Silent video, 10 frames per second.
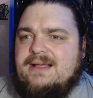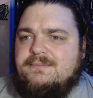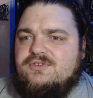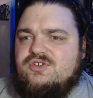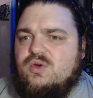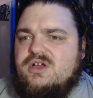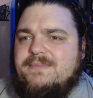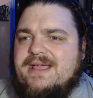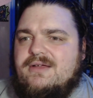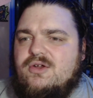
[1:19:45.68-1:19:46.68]
talking
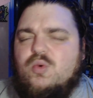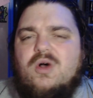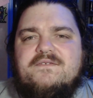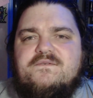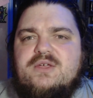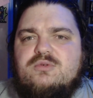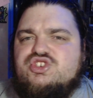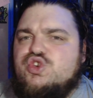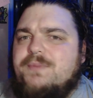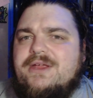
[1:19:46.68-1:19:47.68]
about who I feel
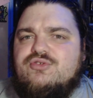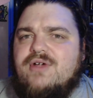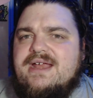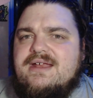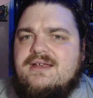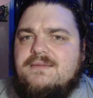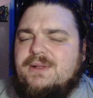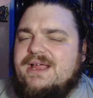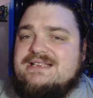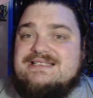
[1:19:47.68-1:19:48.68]
should be traded,
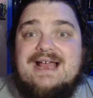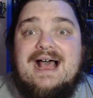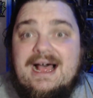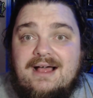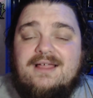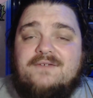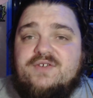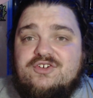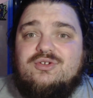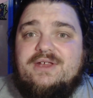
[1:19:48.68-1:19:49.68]
players that are
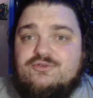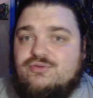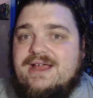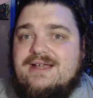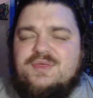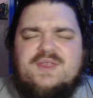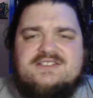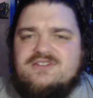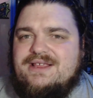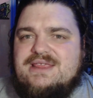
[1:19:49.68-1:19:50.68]
officially traded,
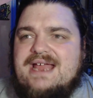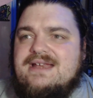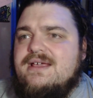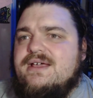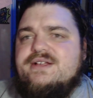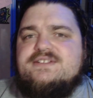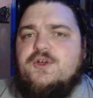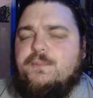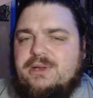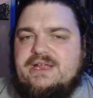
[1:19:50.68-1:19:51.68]
things like that.
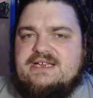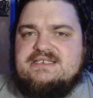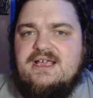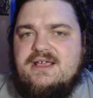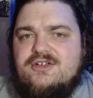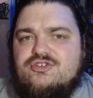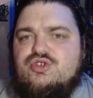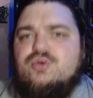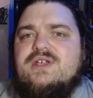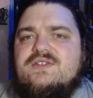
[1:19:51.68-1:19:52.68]
So please,
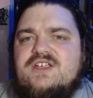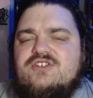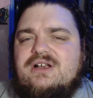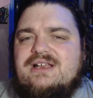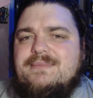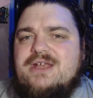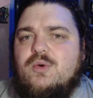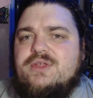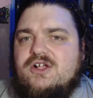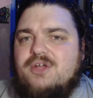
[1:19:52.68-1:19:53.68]
do continue to let me know
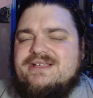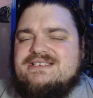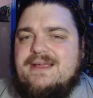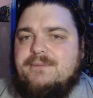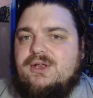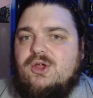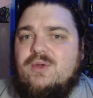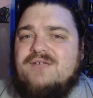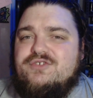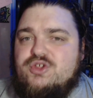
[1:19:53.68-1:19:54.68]
in the comments down below
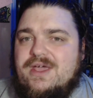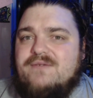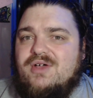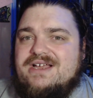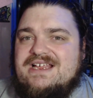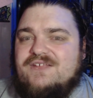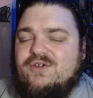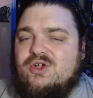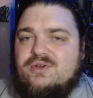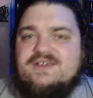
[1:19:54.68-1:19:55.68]
if you have ideas for
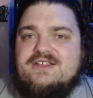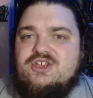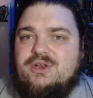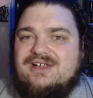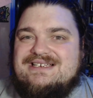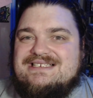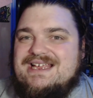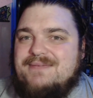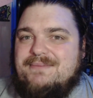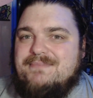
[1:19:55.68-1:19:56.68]
content you would like to
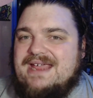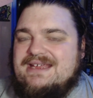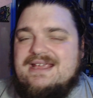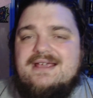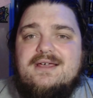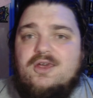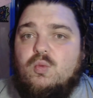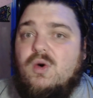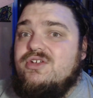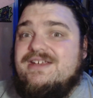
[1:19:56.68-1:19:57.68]
see me make.
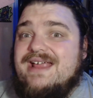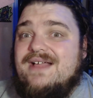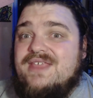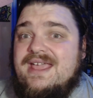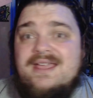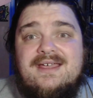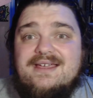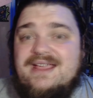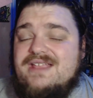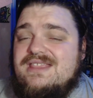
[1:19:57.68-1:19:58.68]
While you're down there,
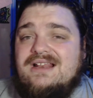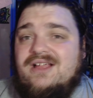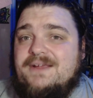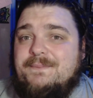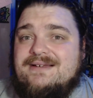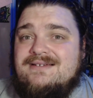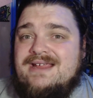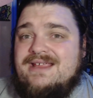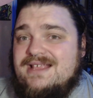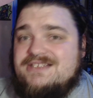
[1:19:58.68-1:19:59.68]
hit that like button,
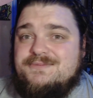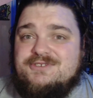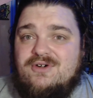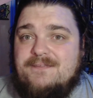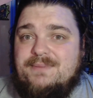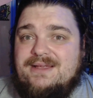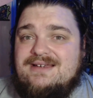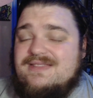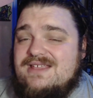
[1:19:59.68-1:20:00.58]
hit that subscribe button, hit that